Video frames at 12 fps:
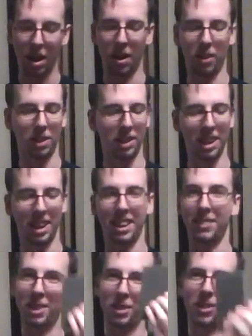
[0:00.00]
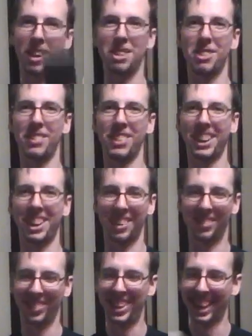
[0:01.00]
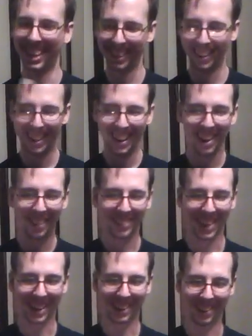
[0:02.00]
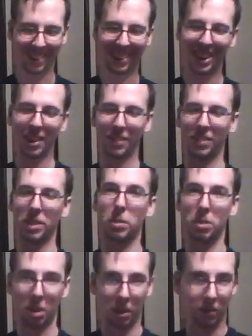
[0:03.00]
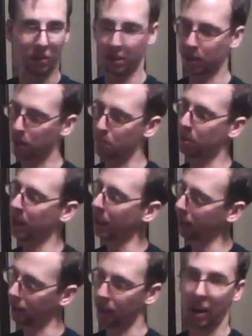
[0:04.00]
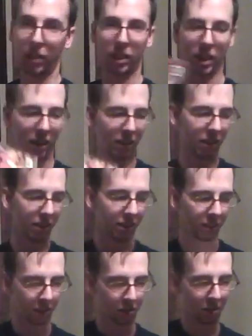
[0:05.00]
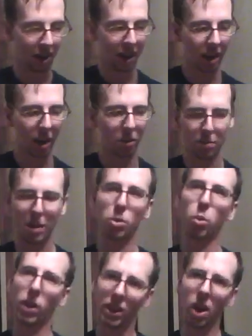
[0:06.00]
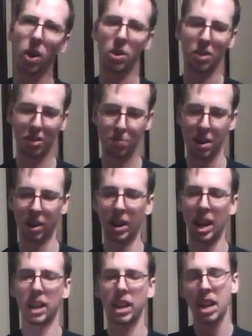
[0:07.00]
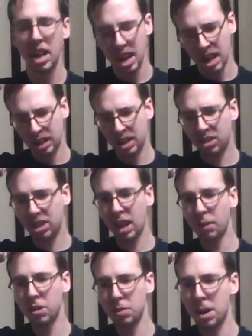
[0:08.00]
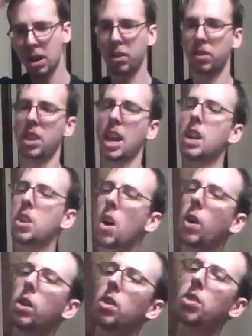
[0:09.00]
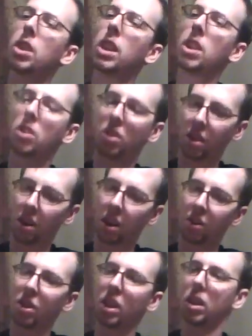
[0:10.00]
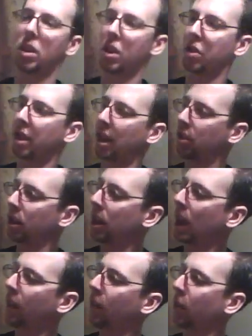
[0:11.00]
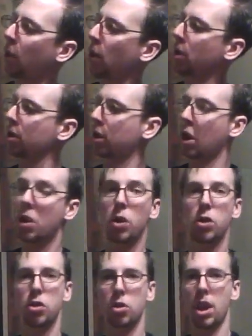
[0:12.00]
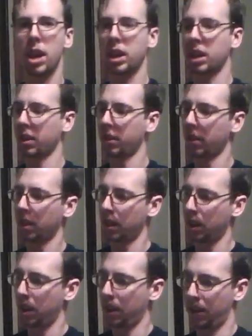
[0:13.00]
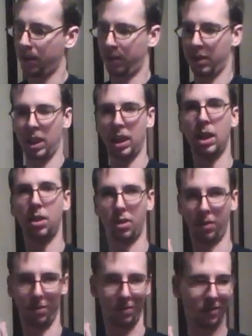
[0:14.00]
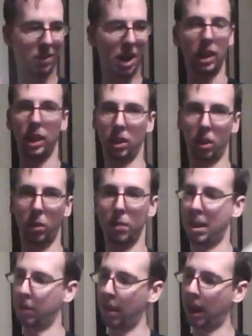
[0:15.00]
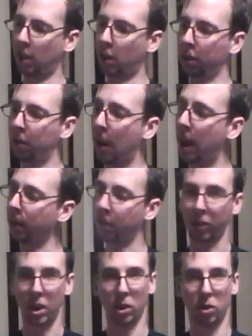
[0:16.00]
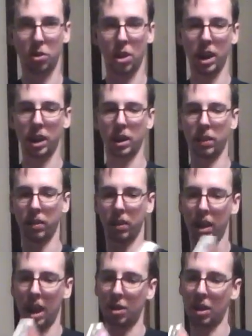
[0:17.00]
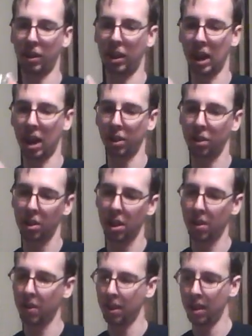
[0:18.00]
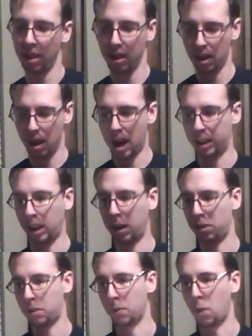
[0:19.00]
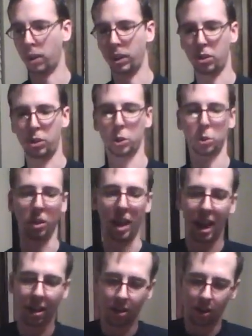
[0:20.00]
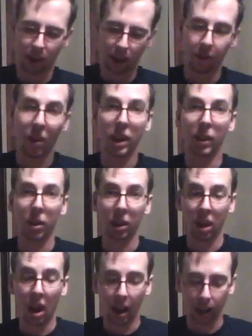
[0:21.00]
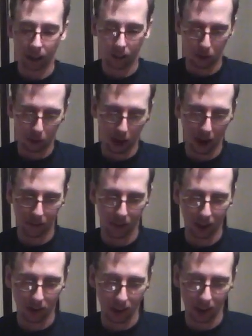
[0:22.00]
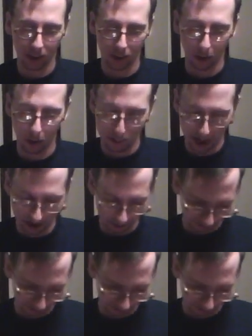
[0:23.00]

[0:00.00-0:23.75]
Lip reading: Oh, look at that, it just flies right back up. But there we go, so complete, everything, looks great. And it was about $20 I spent on that. This game was about $10. It is another Sega CD game, of course, Thunderstrike. It is sadly a little mangled, but Thunderstrike. It has everything else though. I have to get some more of these jewel cases if I can find them online to try to fix these a little bit.